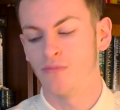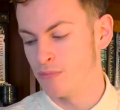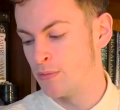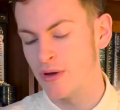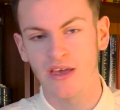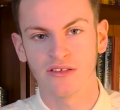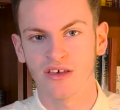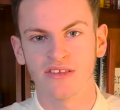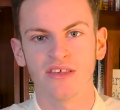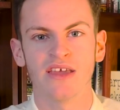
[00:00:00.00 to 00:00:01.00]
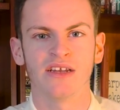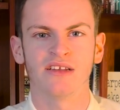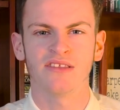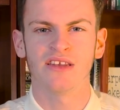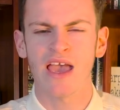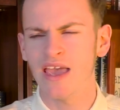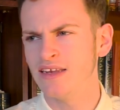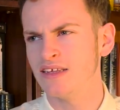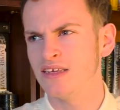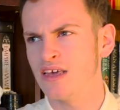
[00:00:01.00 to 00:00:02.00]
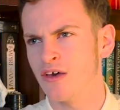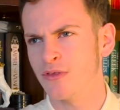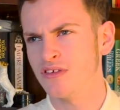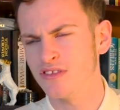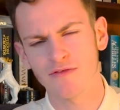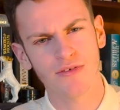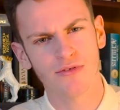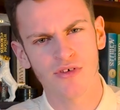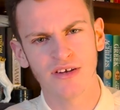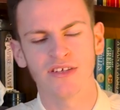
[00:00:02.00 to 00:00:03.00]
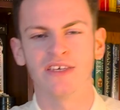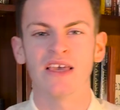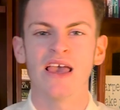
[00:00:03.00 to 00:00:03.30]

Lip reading: Pompeii, as I said, and it's in AD, I think it's 74 AD.